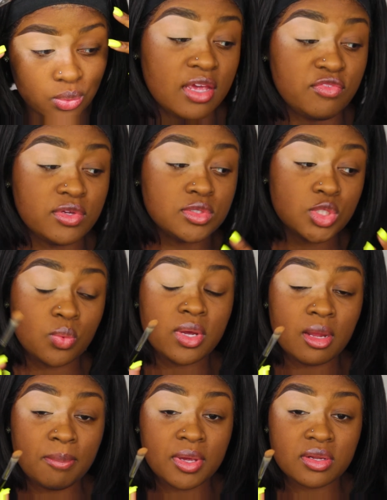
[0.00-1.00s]
If you do
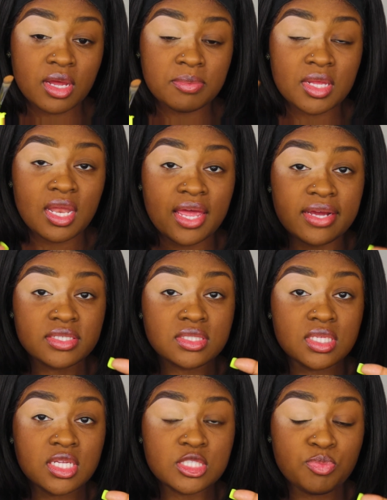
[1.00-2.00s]
want to build up the layers
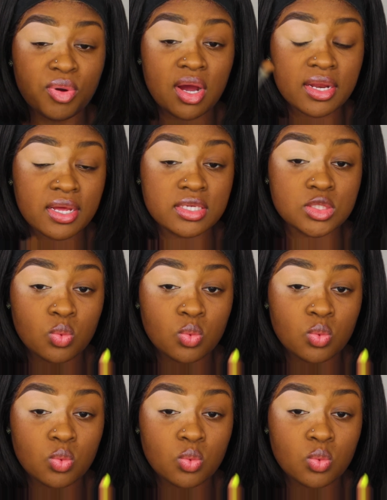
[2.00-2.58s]
to this product,